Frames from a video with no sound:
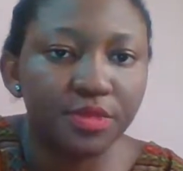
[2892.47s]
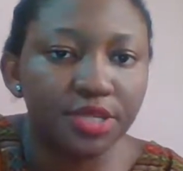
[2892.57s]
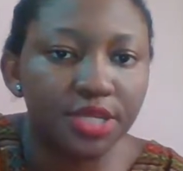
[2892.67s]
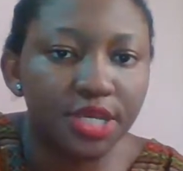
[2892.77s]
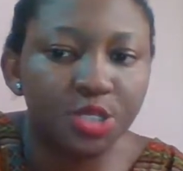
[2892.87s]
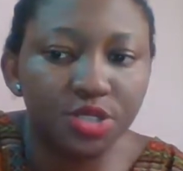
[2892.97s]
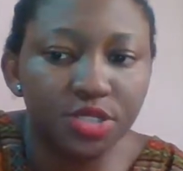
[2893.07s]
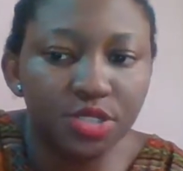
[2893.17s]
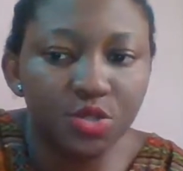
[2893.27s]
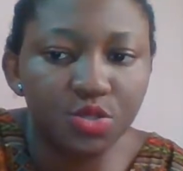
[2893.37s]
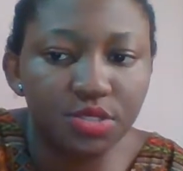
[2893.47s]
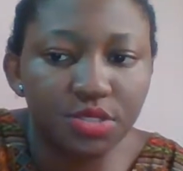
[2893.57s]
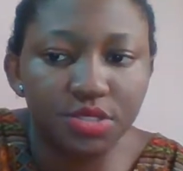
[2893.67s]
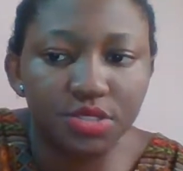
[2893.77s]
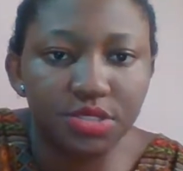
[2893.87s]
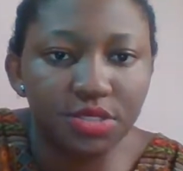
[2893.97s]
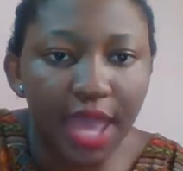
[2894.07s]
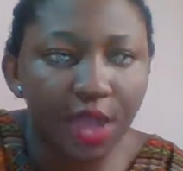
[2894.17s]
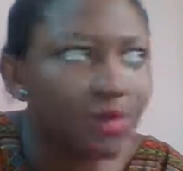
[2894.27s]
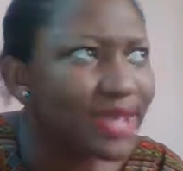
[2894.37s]
They introduced. I
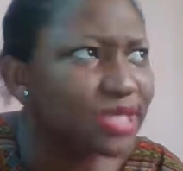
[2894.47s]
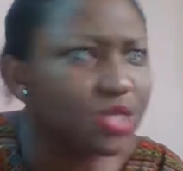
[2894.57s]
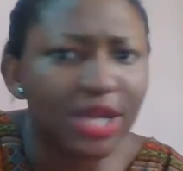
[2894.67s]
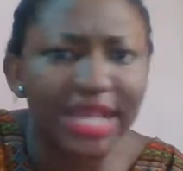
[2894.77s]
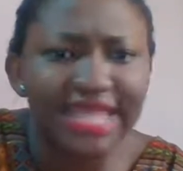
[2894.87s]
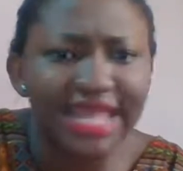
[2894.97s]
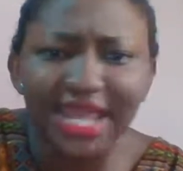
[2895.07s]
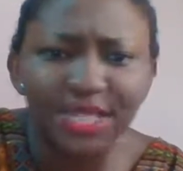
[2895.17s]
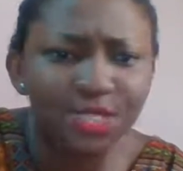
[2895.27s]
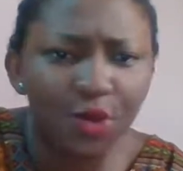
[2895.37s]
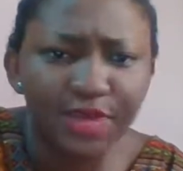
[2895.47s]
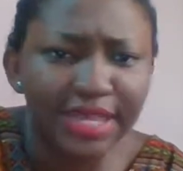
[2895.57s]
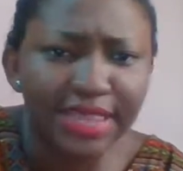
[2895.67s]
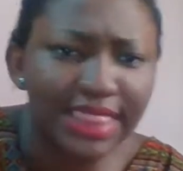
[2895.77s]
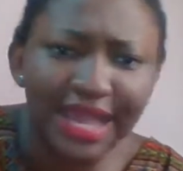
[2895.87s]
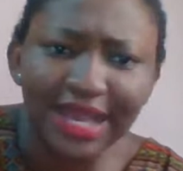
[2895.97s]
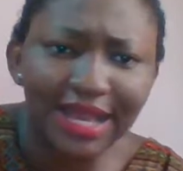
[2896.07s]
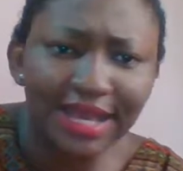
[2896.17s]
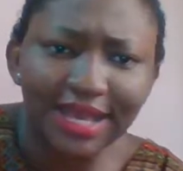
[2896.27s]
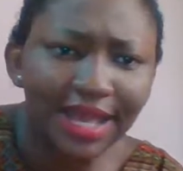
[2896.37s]
hope there is no kata that is coming. Like
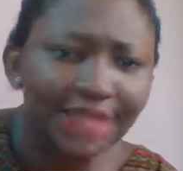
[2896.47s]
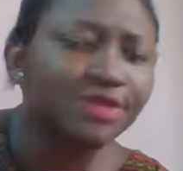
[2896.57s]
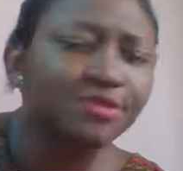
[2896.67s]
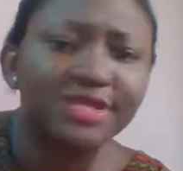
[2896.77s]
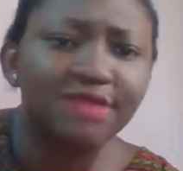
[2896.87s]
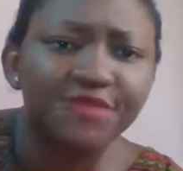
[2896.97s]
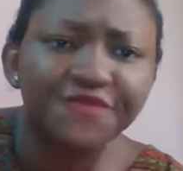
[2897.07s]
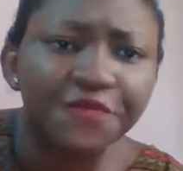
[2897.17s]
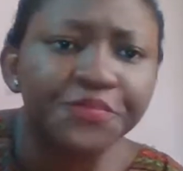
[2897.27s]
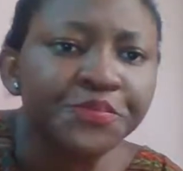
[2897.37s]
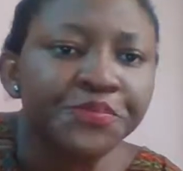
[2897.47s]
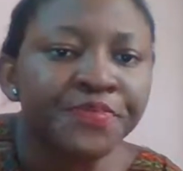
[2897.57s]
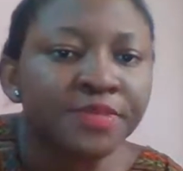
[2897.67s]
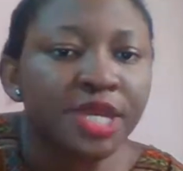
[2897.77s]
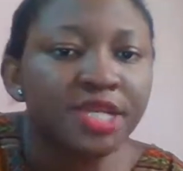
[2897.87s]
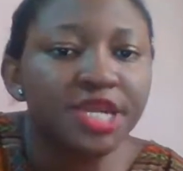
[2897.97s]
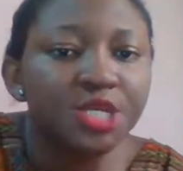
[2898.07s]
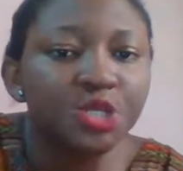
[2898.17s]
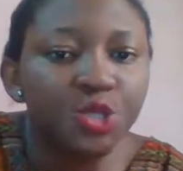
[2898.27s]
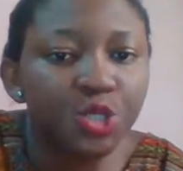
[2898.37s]
I don't know what that was for. They
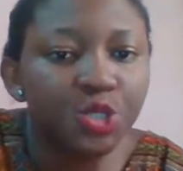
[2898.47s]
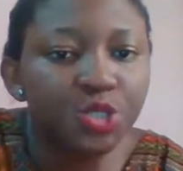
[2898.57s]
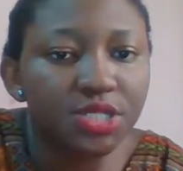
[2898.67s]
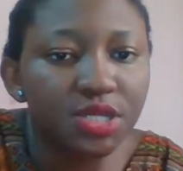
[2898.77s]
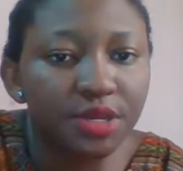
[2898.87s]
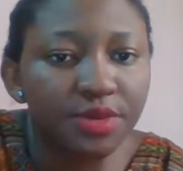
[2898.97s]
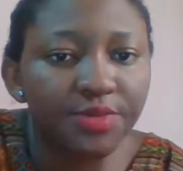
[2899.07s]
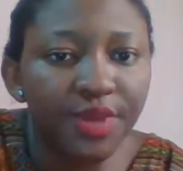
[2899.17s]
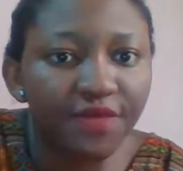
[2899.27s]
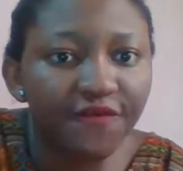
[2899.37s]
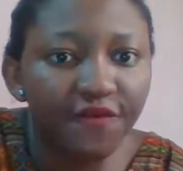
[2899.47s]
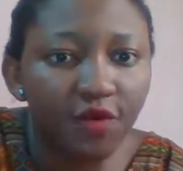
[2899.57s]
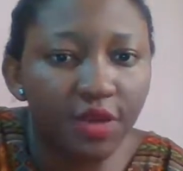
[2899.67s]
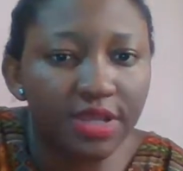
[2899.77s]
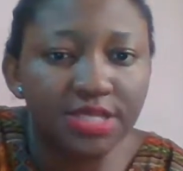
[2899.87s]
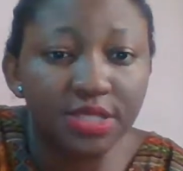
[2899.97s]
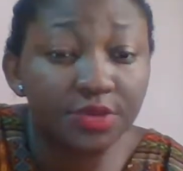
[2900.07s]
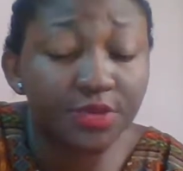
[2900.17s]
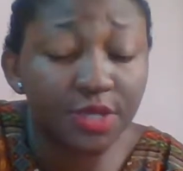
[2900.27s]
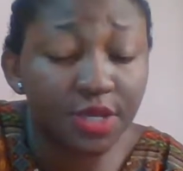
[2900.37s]
introduced in primary four. It's a
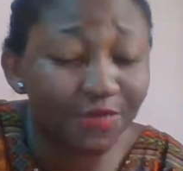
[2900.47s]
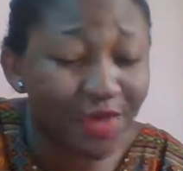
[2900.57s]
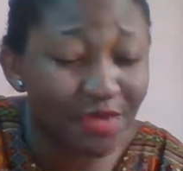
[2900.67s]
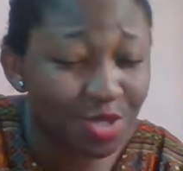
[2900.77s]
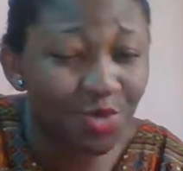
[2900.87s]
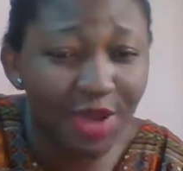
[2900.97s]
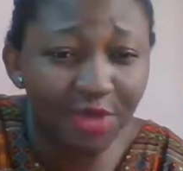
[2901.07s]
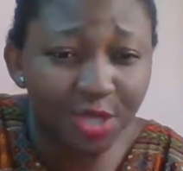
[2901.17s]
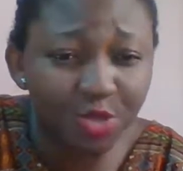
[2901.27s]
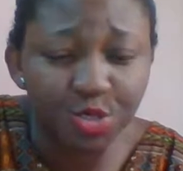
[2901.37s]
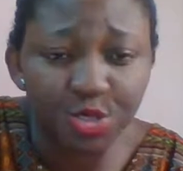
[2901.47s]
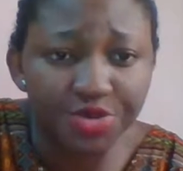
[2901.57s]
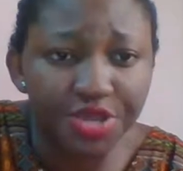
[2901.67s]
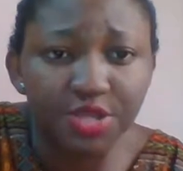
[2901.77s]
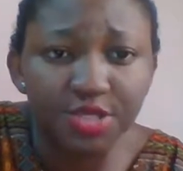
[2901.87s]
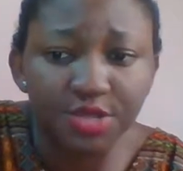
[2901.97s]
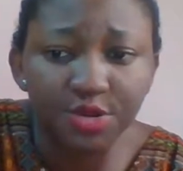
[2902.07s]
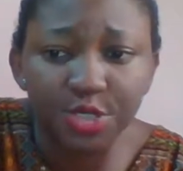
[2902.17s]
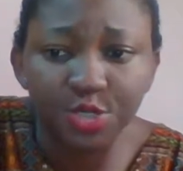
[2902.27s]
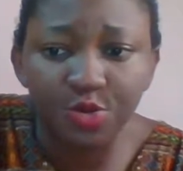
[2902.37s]
primary school I went to. Sorry, in a
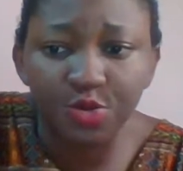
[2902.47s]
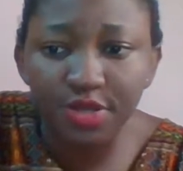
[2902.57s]
secondary school.